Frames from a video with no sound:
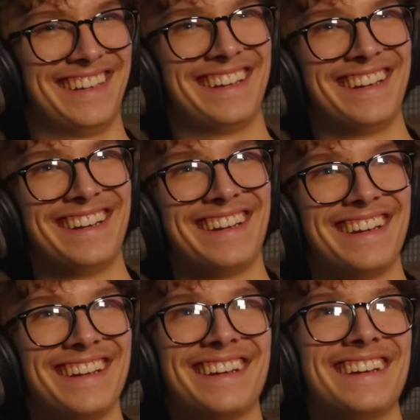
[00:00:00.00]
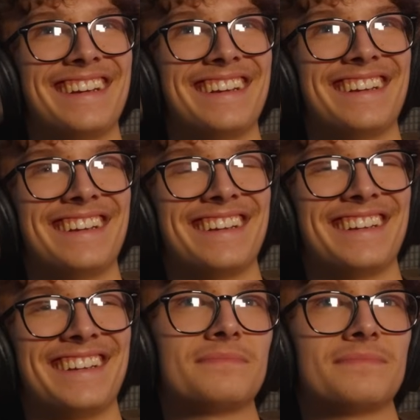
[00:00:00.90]

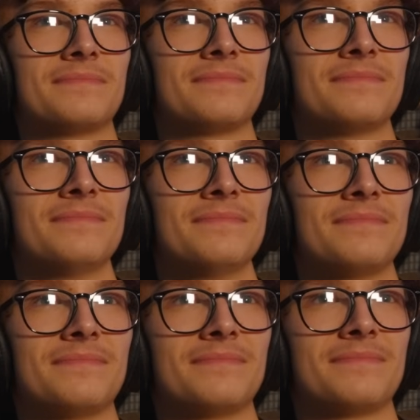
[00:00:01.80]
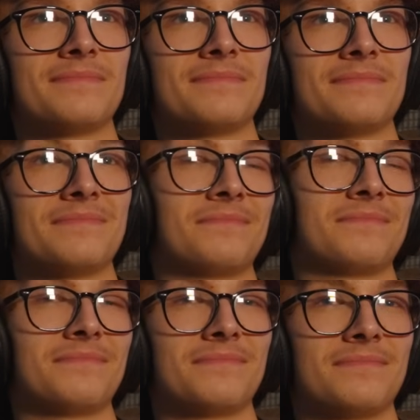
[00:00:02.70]

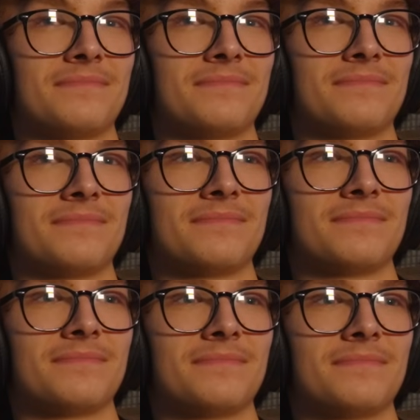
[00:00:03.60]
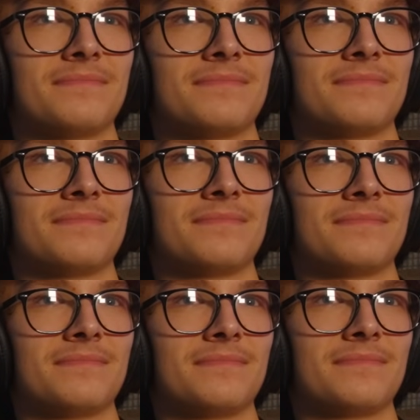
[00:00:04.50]

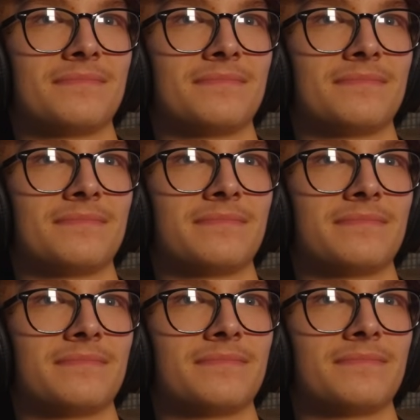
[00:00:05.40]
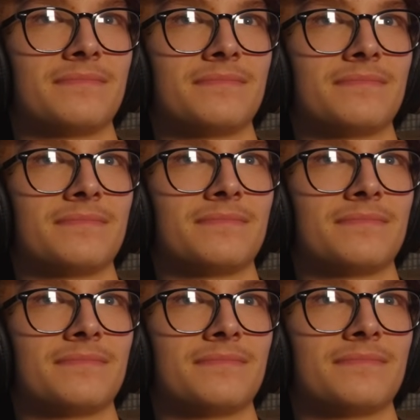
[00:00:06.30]

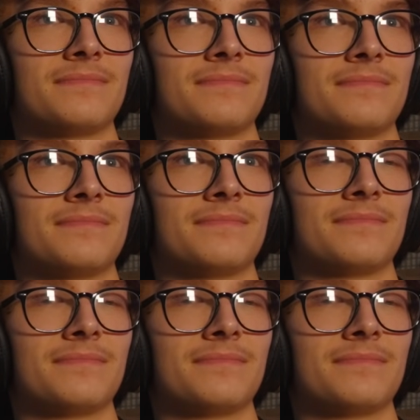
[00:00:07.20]
(not speaking)